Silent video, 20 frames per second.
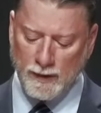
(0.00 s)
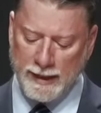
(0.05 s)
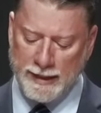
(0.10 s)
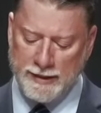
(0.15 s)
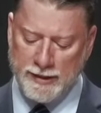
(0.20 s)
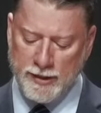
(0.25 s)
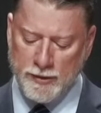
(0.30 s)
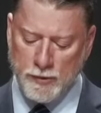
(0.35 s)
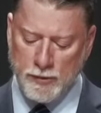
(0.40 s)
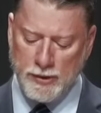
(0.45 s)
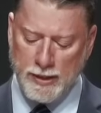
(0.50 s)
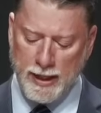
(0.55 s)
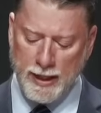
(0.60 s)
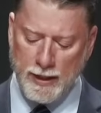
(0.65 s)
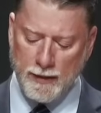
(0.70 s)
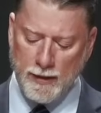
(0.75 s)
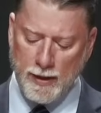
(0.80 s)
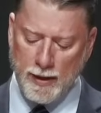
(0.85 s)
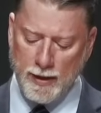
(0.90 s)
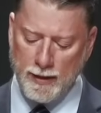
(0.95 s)
It's interesting
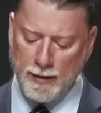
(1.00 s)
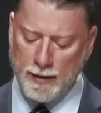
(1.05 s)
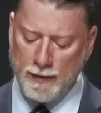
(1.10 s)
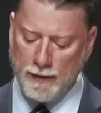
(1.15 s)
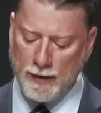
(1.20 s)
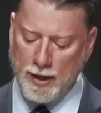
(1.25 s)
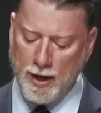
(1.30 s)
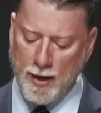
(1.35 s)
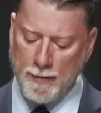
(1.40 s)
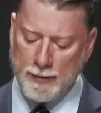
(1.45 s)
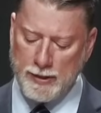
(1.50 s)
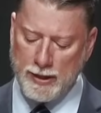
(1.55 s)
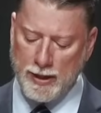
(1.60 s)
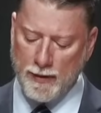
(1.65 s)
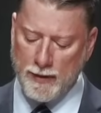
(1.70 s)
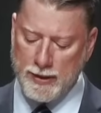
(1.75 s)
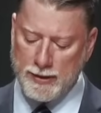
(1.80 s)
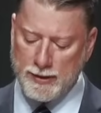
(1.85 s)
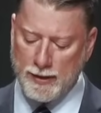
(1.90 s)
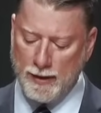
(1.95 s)
in the, in the
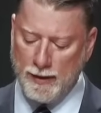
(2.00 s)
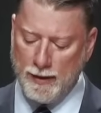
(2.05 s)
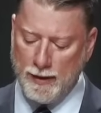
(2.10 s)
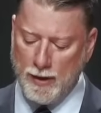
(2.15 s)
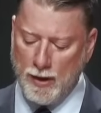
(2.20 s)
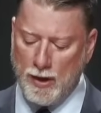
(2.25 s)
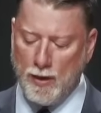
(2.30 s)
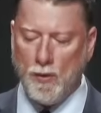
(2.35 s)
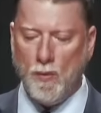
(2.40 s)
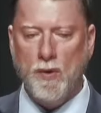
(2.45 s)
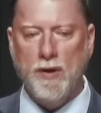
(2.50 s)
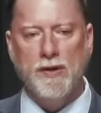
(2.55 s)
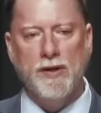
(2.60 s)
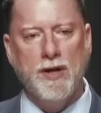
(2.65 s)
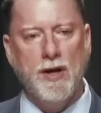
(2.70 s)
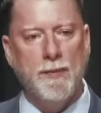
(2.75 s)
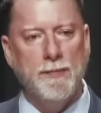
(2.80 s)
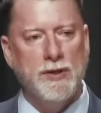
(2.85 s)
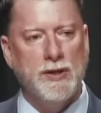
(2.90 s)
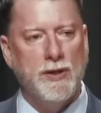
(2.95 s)
commentaries, one of
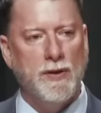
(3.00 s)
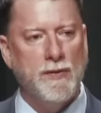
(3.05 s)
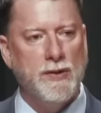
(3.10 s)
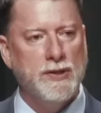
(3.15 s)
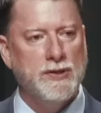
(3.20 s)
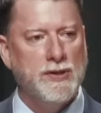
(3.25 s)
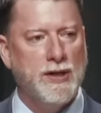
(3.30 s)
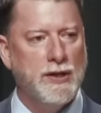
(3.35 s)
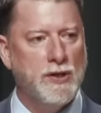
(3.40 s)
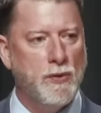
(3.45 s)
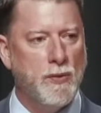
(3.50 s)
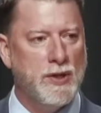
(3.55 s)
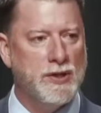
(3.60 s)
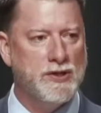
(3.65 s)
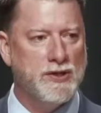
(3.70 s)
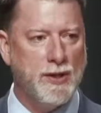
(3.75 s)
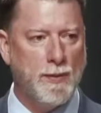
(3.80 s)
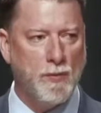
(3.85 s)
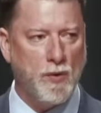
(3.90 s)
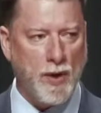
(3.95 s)
the commentaries said you
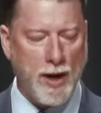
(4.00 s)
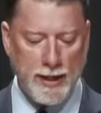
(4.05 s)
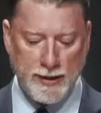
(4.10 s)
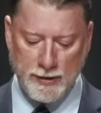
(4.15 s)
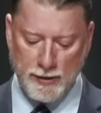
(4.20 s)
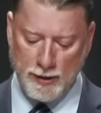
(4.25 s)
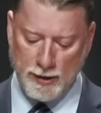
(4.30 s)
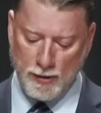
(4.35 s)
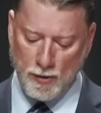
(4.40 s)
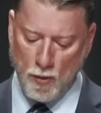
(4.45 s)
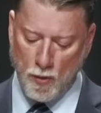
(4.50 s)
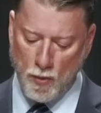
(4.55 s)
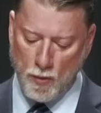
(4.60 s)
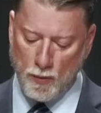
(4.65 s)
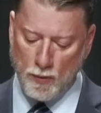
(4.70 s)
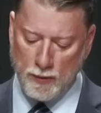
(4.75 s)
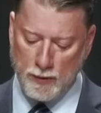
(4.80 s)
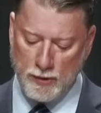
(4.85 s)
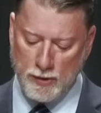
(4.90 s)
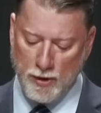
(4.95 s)
could summarize this
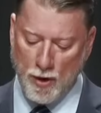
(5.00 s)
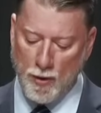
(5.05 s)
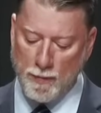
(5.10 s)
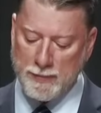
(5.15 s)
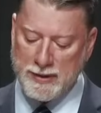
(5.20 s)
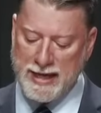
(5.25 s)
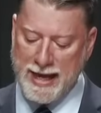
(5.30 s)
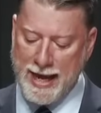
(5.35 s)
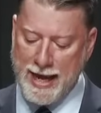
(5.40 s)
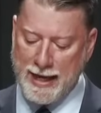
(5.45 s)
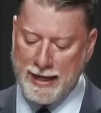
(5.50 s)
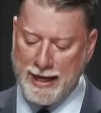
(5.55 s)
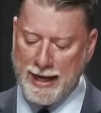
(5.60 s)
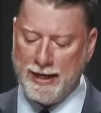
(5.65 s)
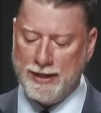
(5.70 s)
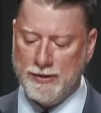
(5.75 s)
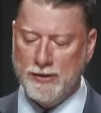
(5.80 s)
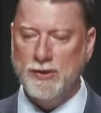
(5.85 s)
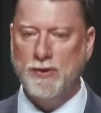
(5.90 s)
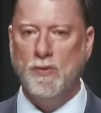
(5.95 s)
whole Psalm 10
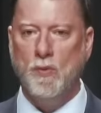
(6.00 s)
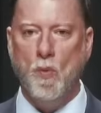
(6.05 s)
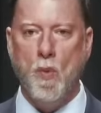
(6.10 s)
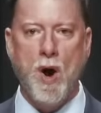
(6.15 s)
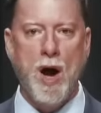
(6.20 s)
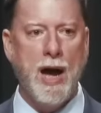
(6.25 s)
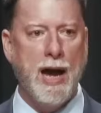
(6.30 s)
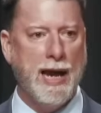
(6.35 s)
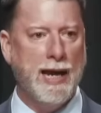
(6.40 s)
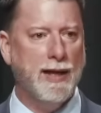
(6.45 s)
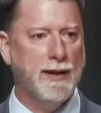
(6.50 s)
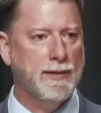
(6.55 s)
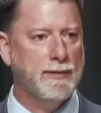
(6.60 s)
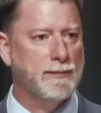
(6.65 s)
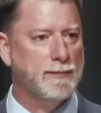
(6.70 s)
as why?